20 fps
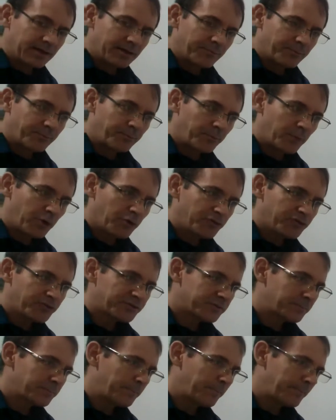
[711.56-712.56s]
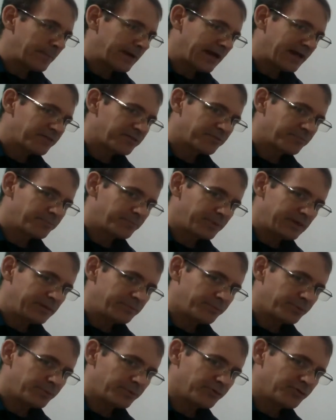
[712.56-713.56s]
most math
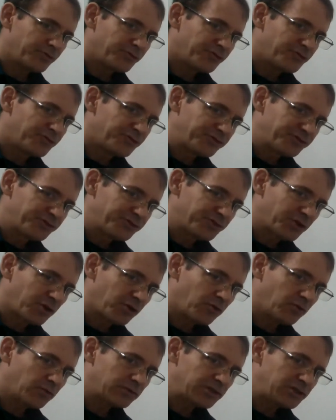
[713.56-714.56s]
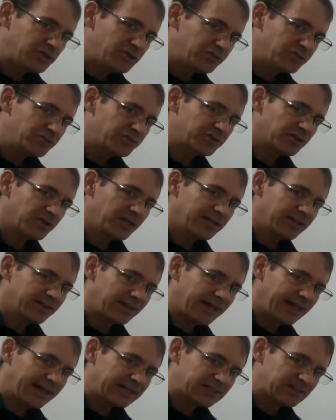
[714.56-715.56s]
people don't usually
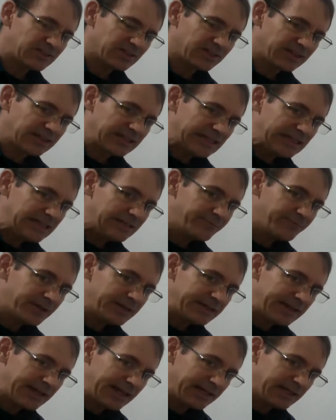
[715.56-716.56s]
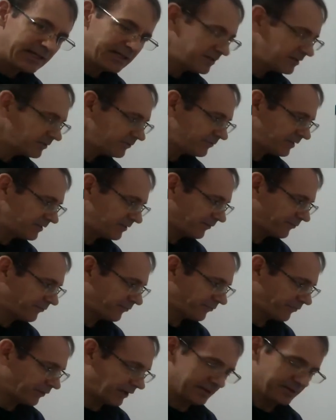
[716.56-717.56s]
like to leave a negative in the
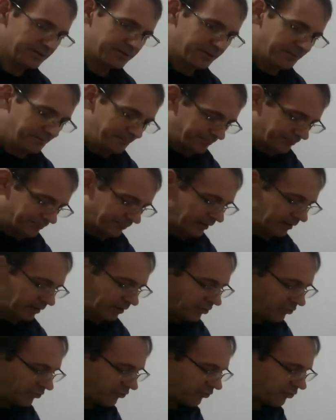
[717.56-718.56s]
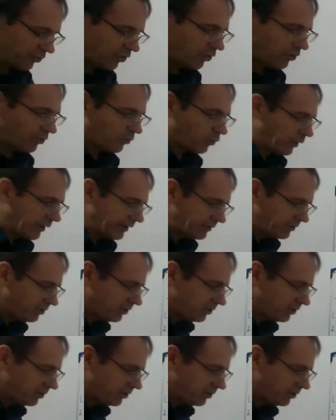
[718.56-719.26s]
front. So what you